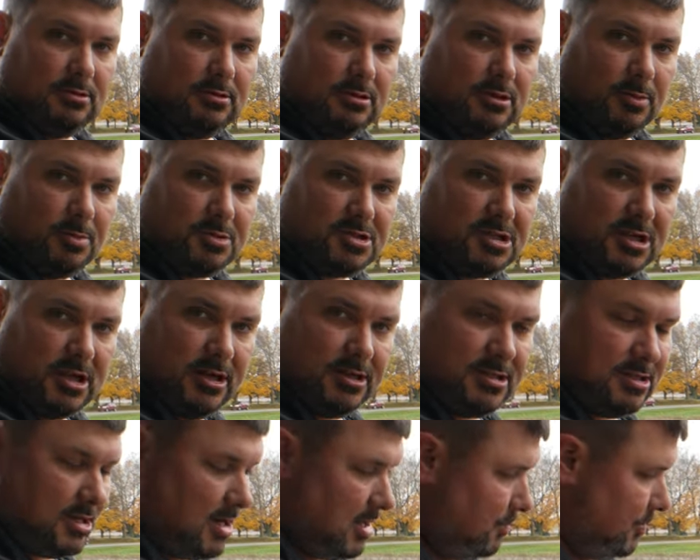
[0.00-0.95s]

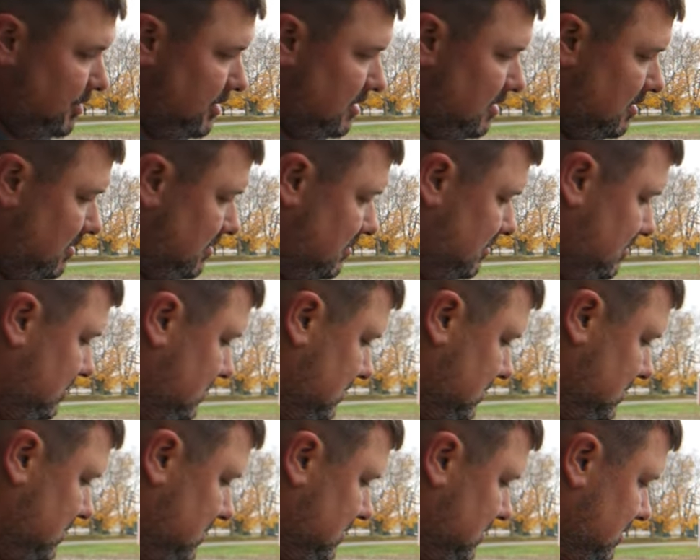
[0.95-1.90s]
double-sided tape here.
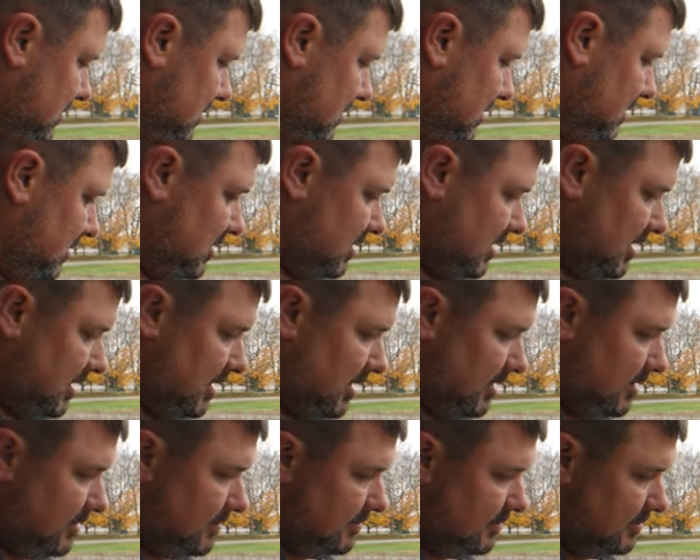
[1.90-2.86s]
And,
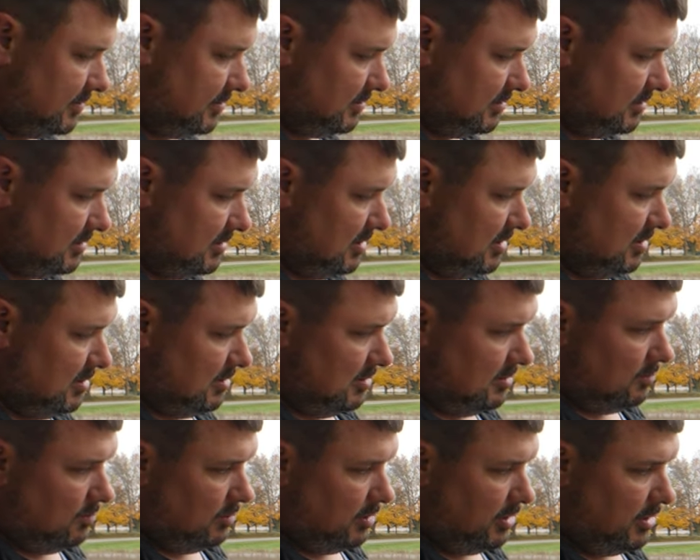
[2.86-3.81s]
uh...
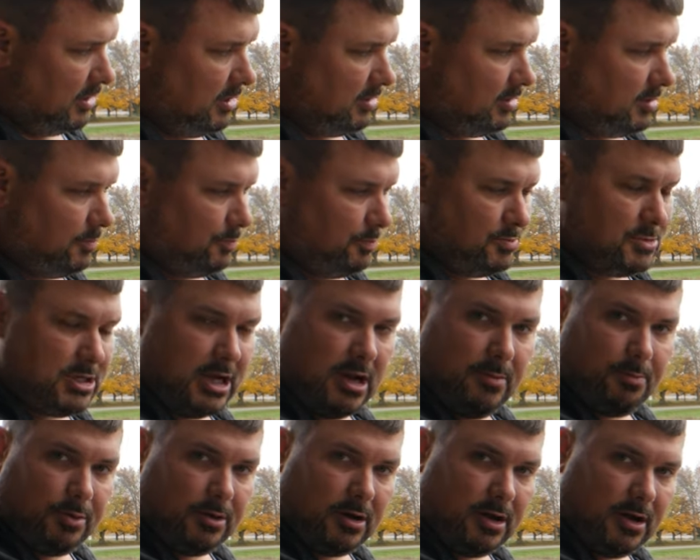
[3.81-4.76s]
we're gonna get the
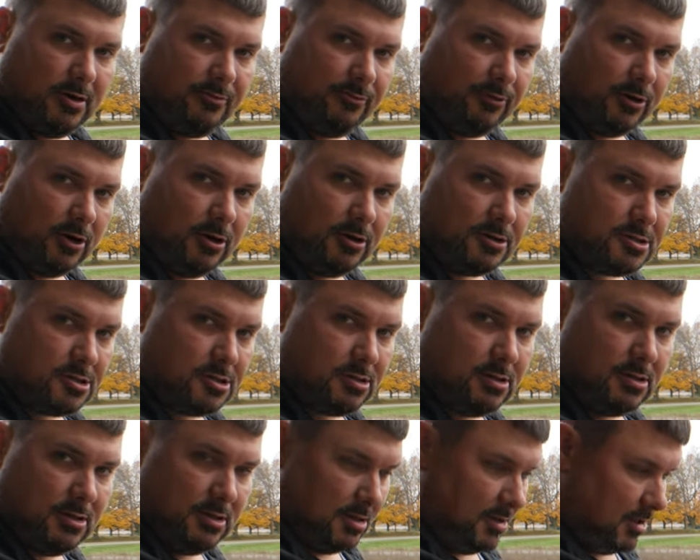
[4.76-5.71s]
tape put on first,
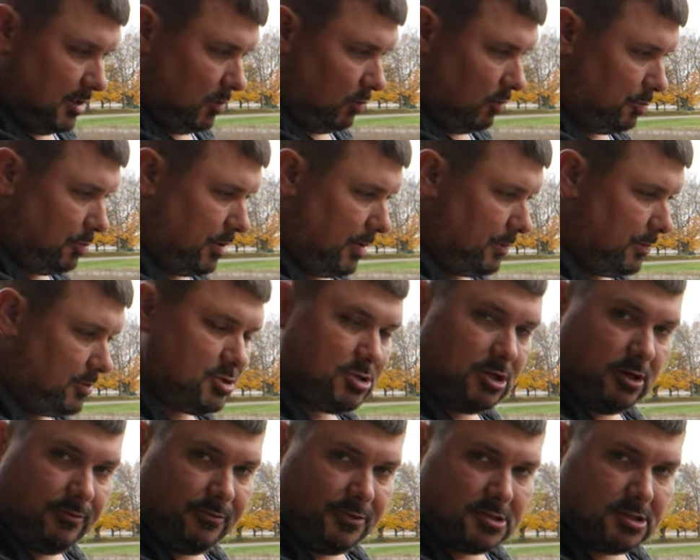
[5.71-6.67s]
and then we'll prep the
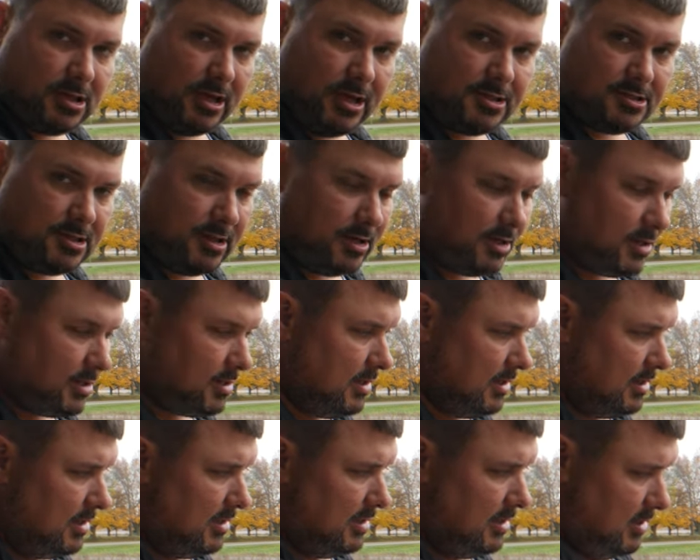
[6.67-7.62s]
surface last thing.
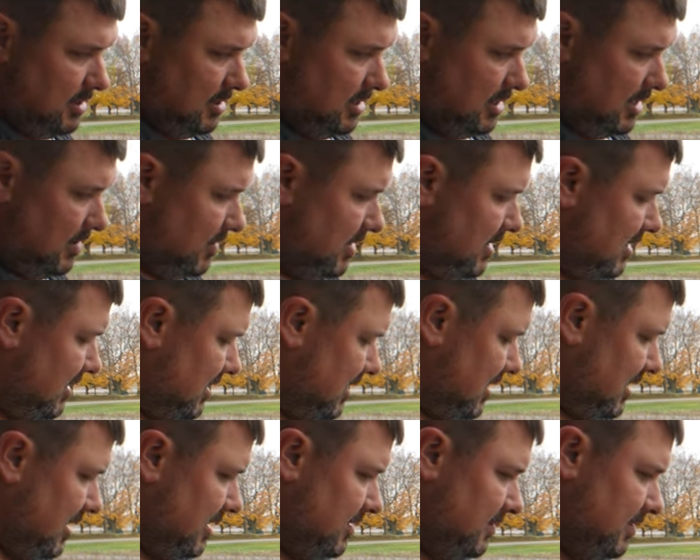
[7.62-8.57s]
And then
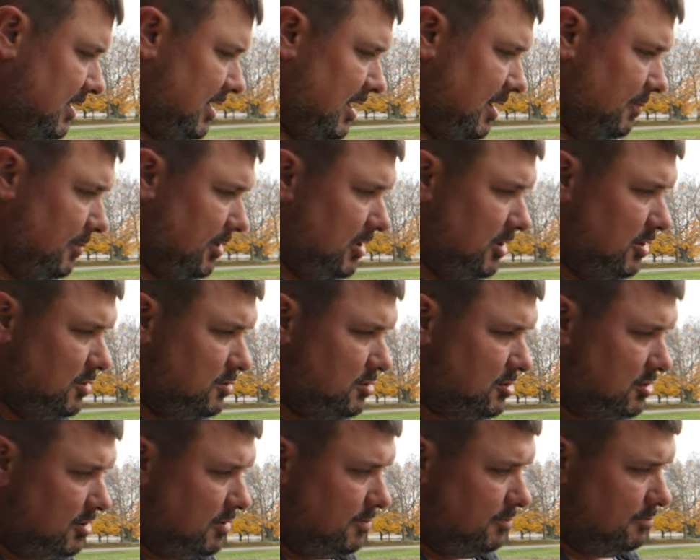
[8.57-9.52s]
uh, then I'm gonna use
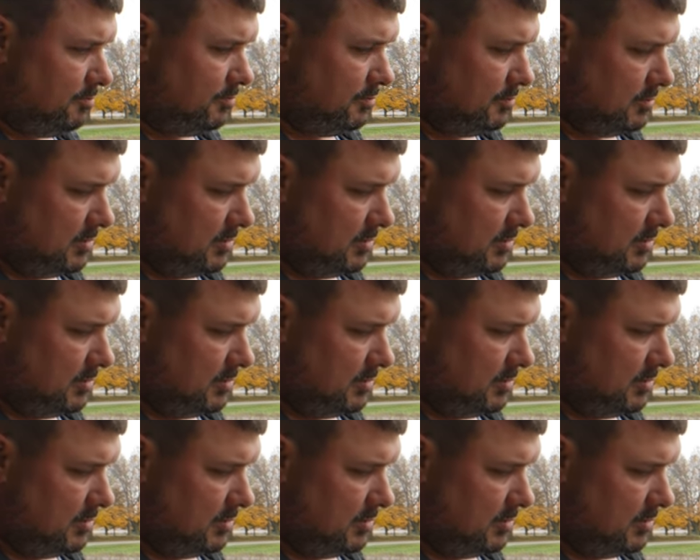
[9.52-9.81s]
some